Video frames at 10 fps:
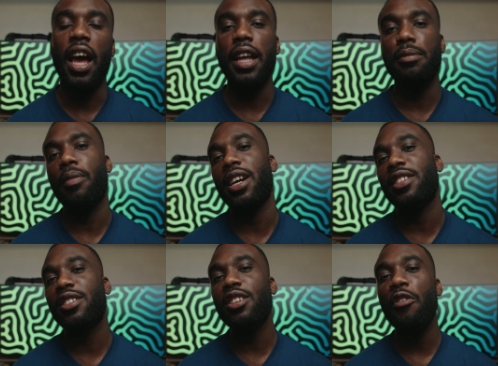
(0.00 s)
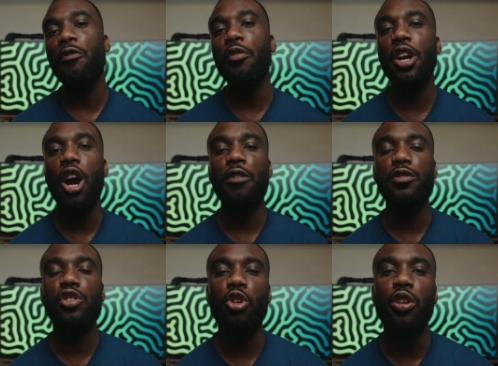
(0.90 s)
and my software
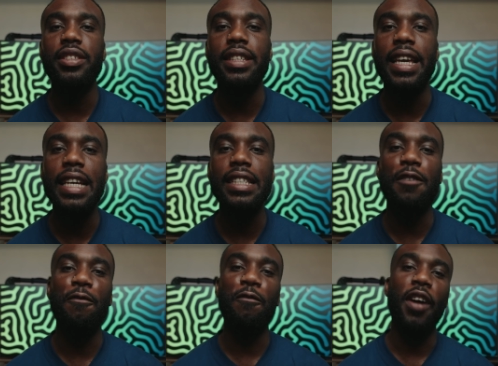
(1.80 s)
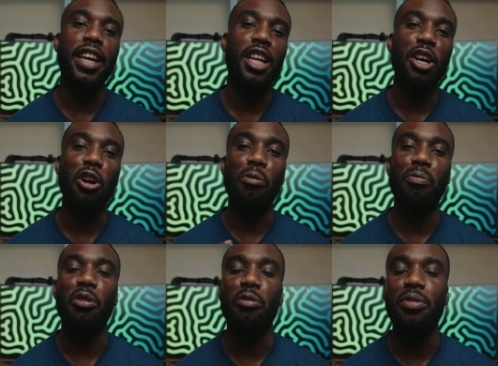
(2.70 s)
of choice is Final
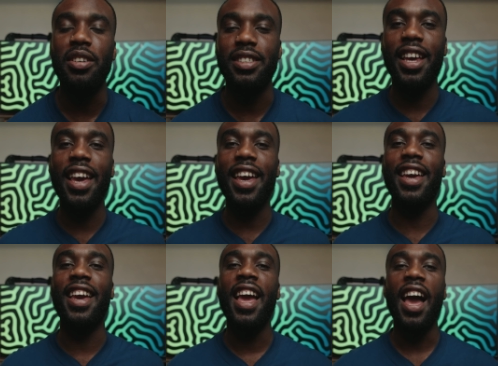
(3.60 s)
Cut Pro because, hey,